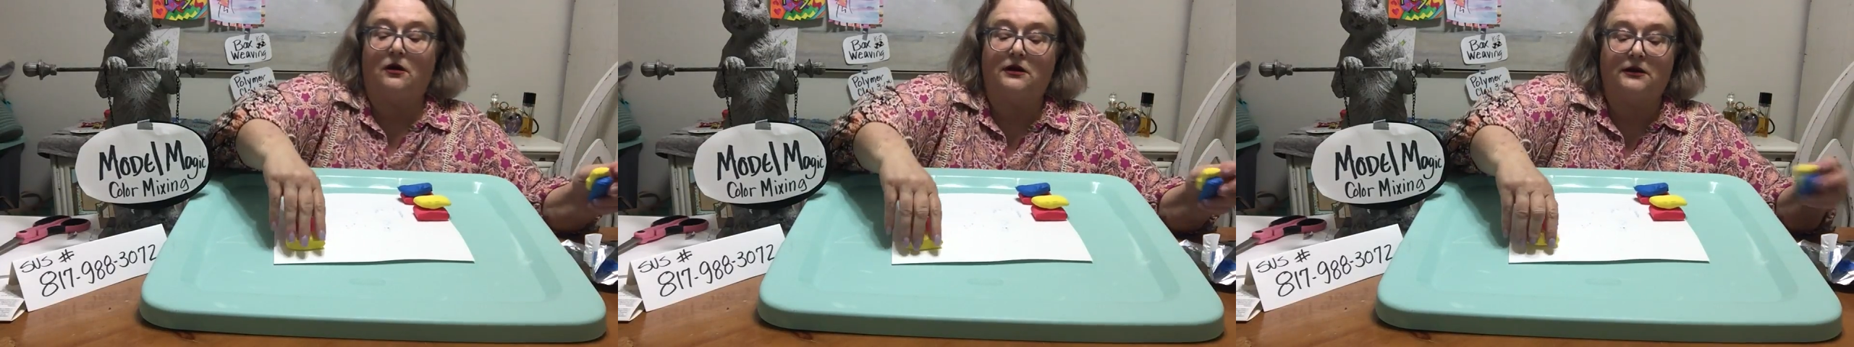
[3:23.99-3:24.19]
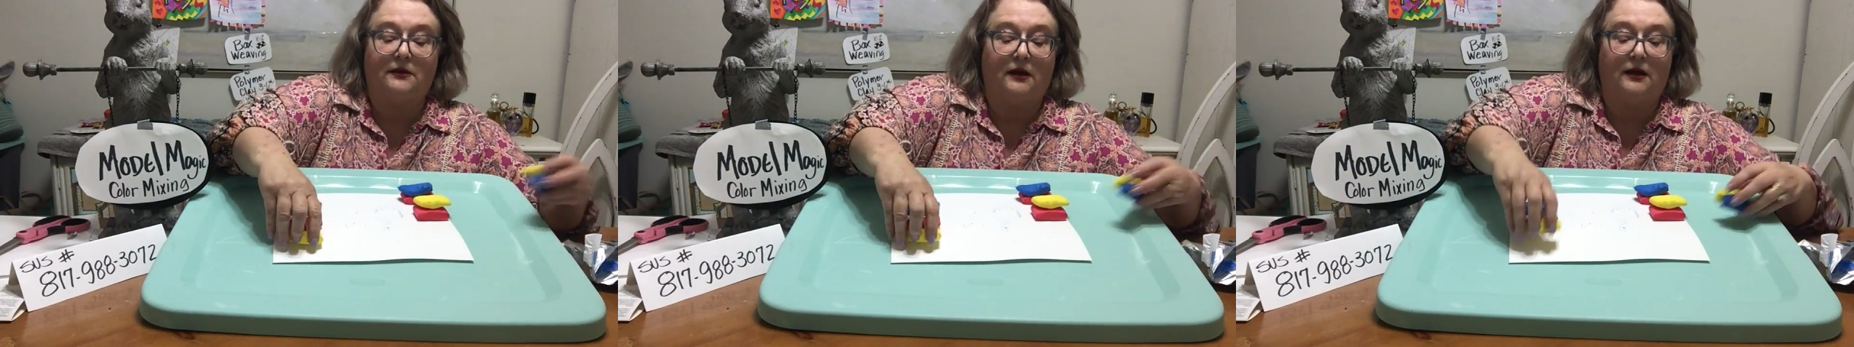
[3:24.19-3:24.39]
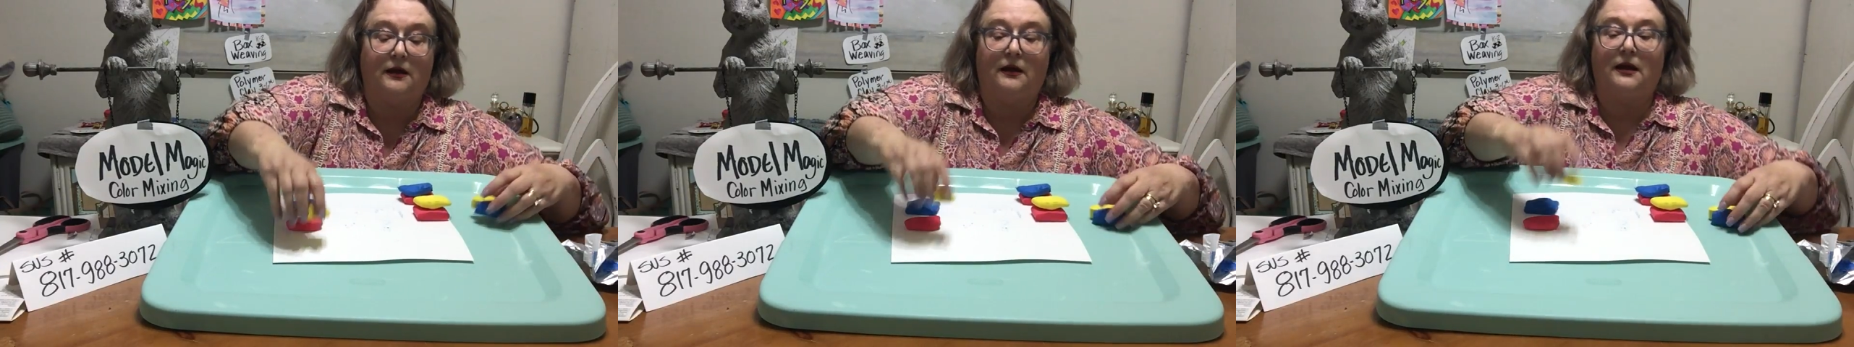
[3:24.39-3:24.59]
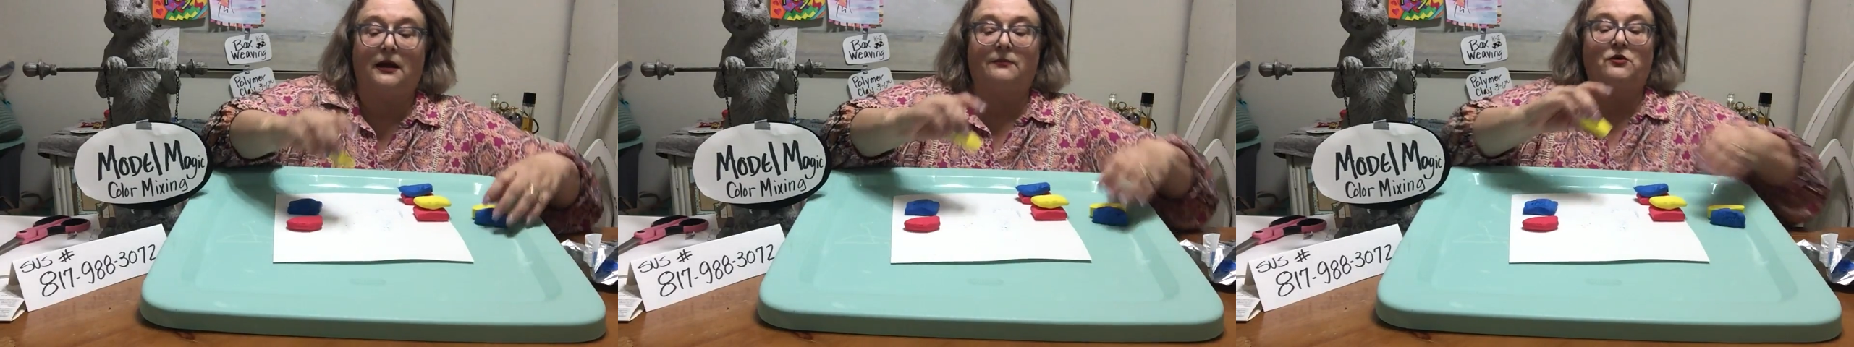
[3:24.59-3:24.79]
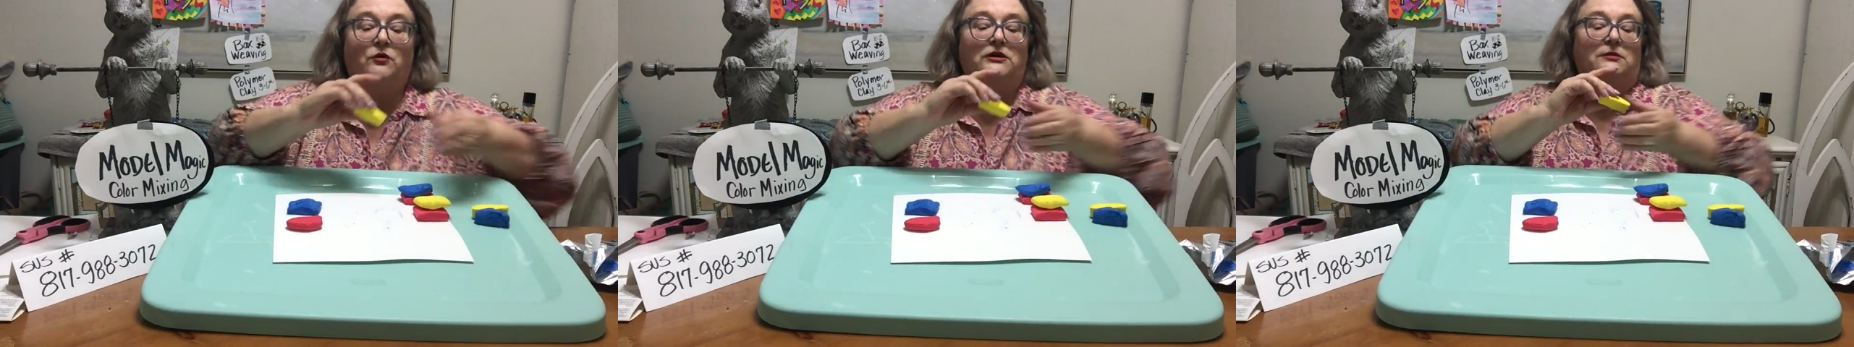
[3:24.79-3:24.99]

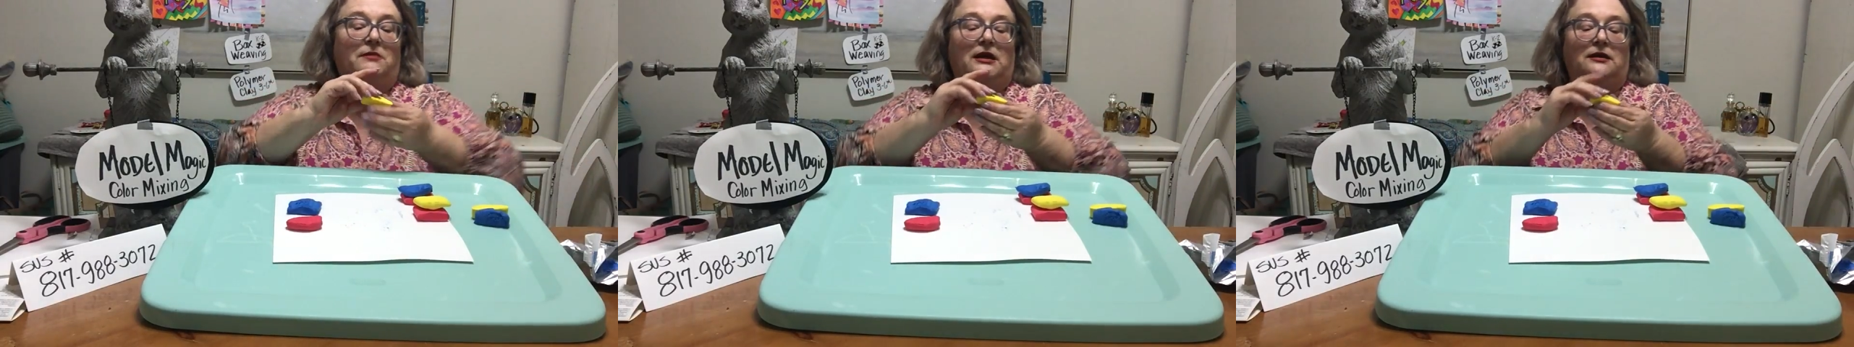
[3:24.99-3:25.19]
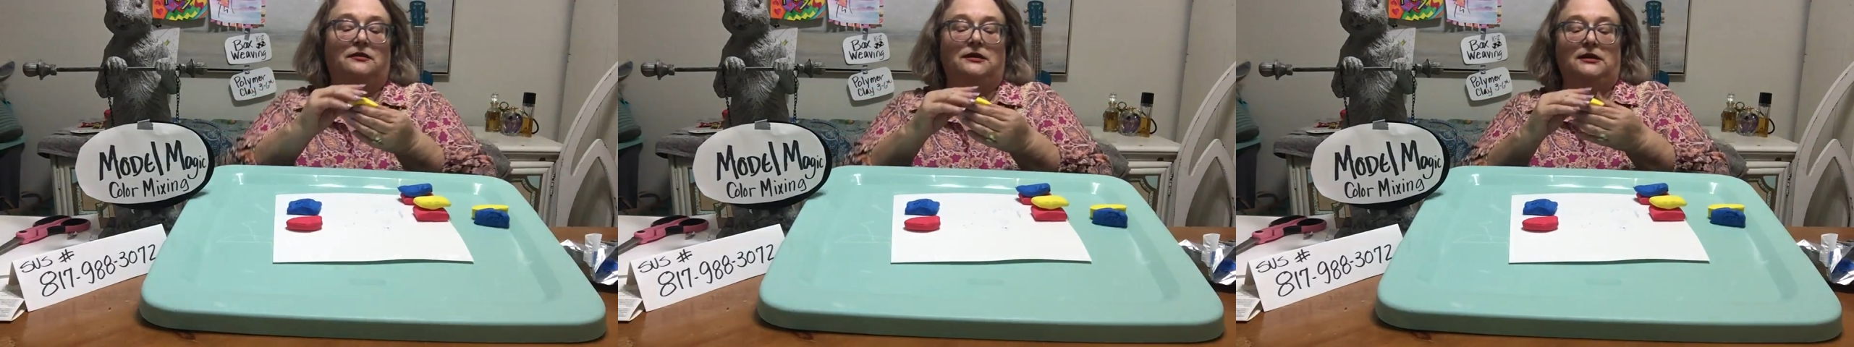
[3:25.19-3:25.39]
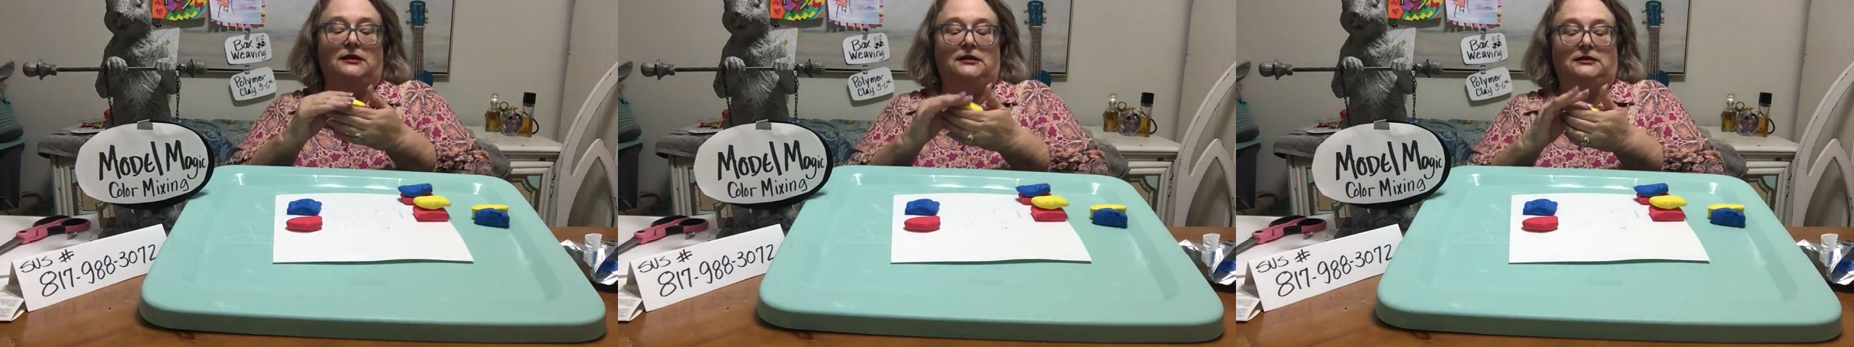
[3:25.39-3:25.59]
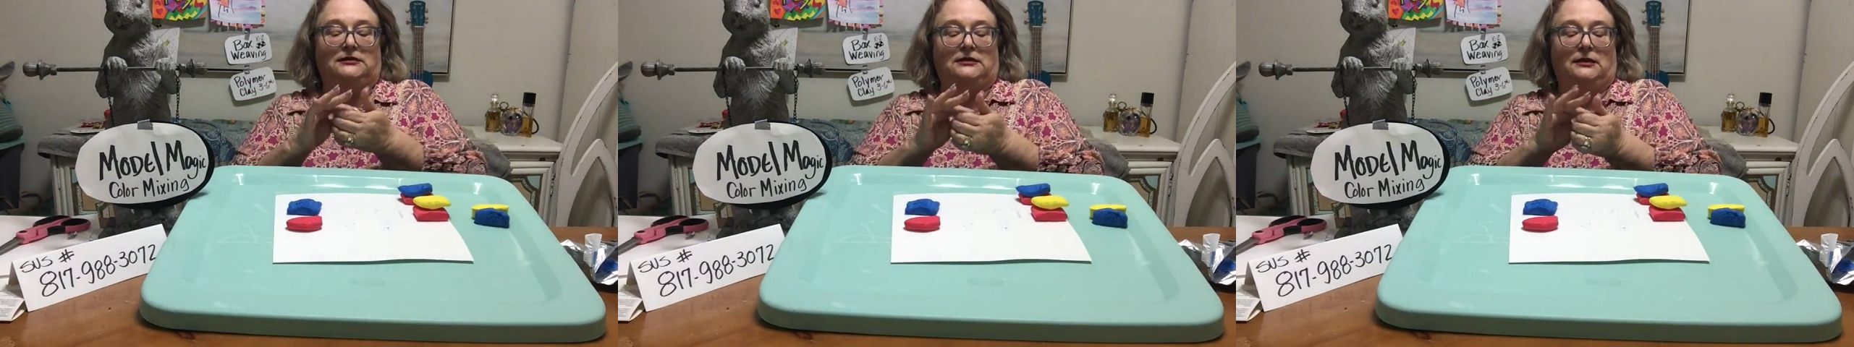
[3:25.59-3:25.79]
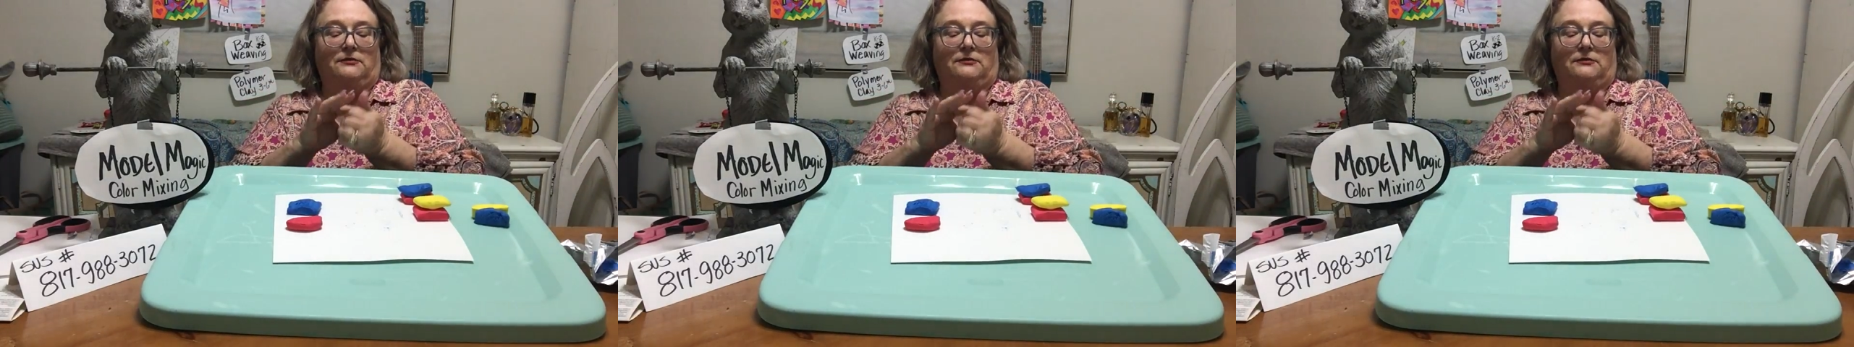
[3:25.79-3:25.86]
I'm going to make this,